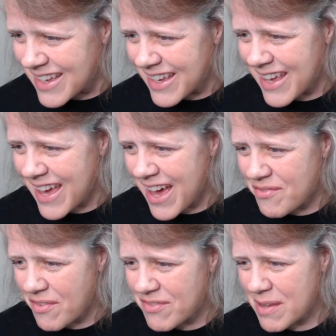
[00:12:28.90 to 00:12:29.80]
Yeah,
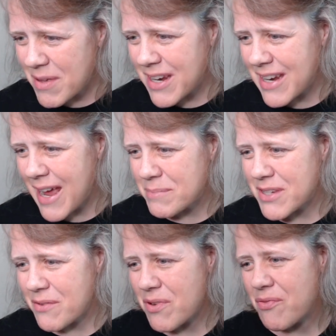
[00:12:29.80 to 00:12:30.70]
15 minute naps
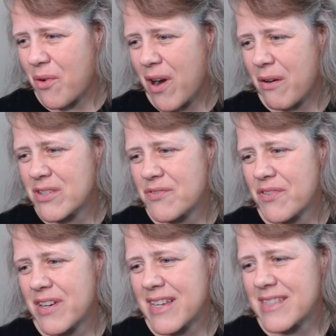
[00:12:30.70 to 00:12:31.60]
every four hours
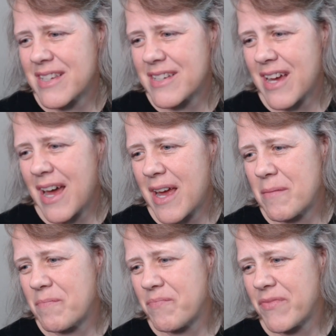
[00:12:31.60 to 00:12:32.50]
for days at a
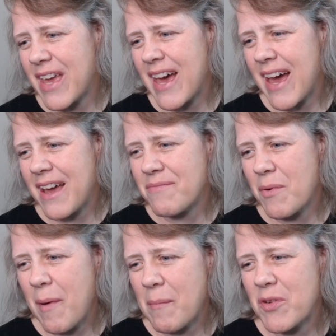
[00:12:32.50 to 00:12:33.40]
time. Yeah, I
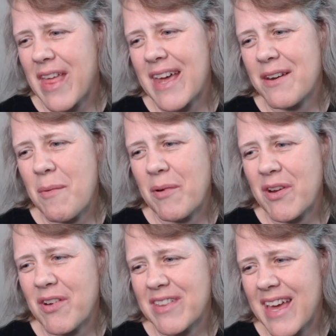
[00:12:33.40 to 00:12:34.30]
remember that. I remember
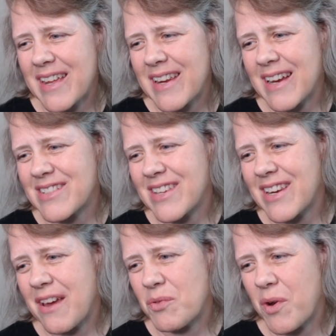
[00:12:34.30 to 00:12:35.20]
hearing that actually at
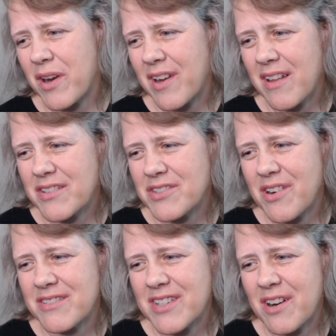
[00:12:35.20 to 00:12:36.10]
Daffodurian College when
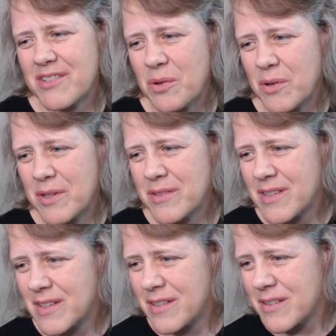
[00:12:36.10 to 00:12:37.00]
I was in art school.
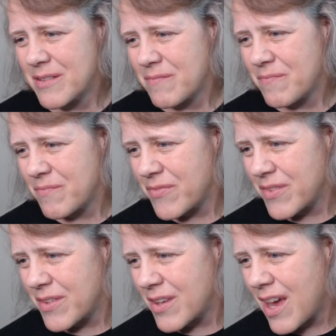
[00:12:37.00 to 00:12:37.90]

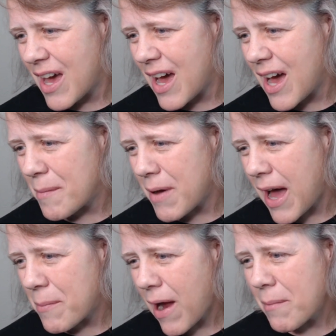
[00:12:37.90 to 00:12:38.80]
Um,
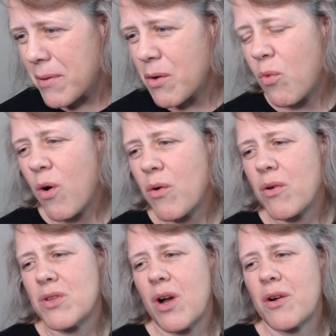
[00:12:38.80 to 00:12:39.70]
I probably won't
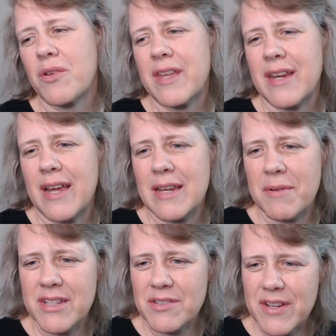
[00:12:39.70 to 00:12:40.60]
go longer than 90
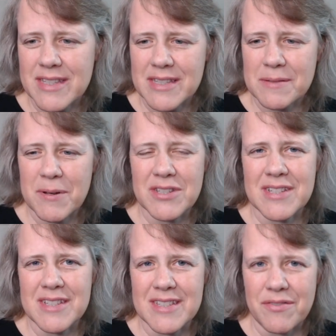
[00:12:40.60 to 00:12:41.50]
minutes, Francis, especially
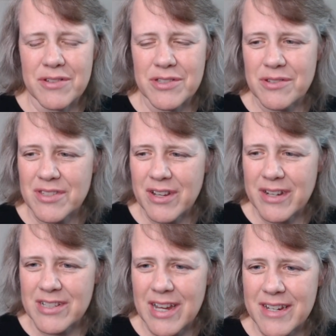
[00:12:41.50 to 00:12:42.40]
since I feel so
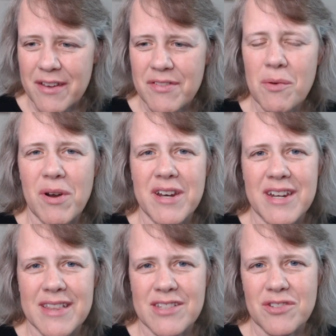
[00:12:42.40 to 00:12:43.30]
sluggish. I definitely wanted to
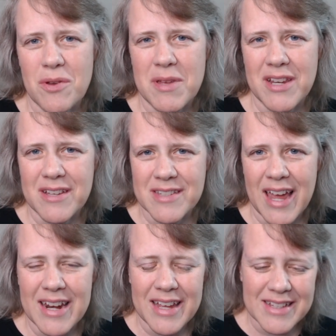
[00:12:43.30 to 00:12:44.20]
get the stream in because I
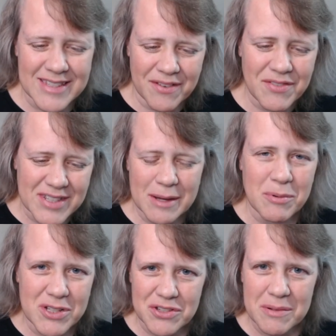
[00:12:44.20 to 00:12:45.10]
got to get seven
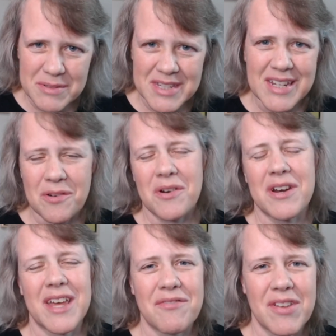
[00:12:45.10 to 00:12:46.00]
separate streams in in order to
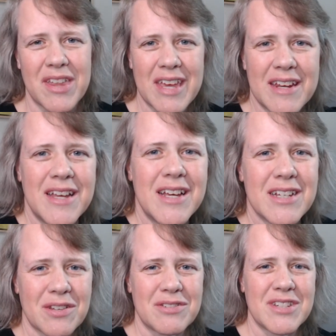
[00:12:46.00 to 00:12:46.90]
get affiliate.
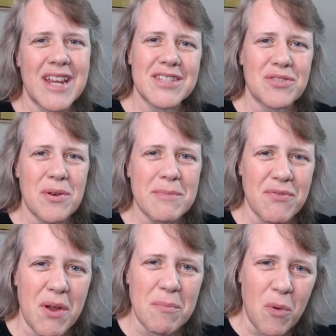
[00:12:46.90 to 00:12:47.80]
So today's stream is
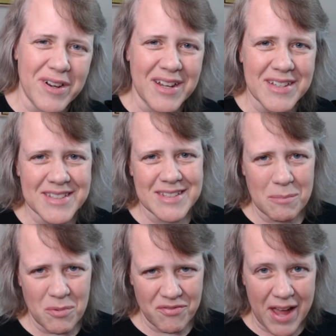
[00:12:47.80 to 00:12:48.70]
very important because it's
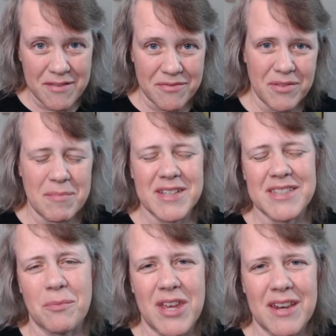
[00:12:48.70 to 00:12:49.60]
number five. It means
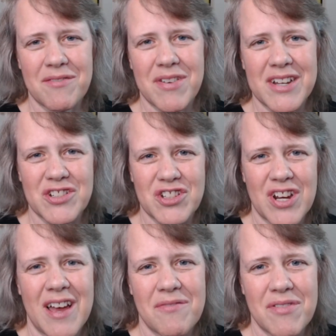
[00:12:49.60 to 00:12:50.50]
that we can finish
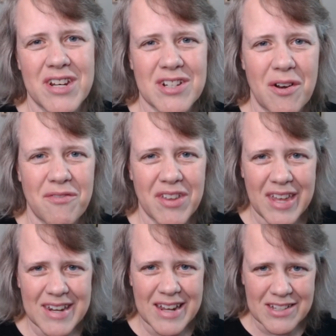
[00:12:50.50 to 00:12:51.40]
uh, finish our
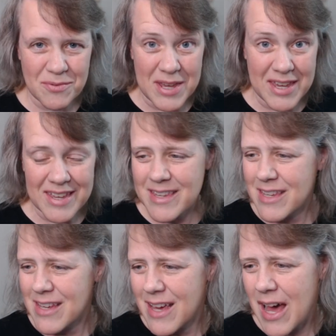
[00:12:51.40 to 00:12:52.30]
affiliate next week.
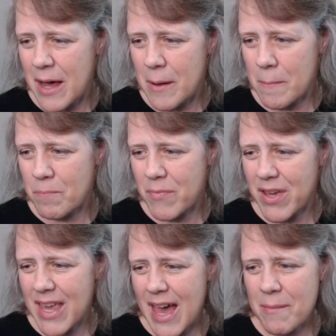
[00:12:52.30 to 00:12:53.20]
Um,
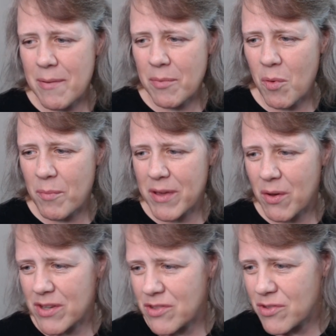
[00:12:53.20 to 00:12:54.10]
but yeah, I probably won't be
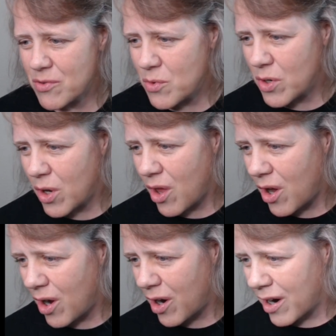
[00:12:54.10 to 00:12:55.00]
going too
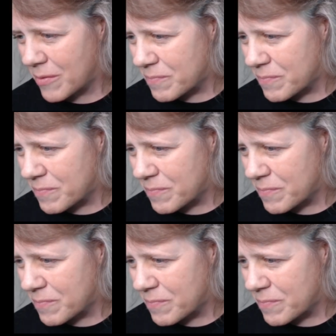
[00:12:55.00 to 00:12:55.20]
long.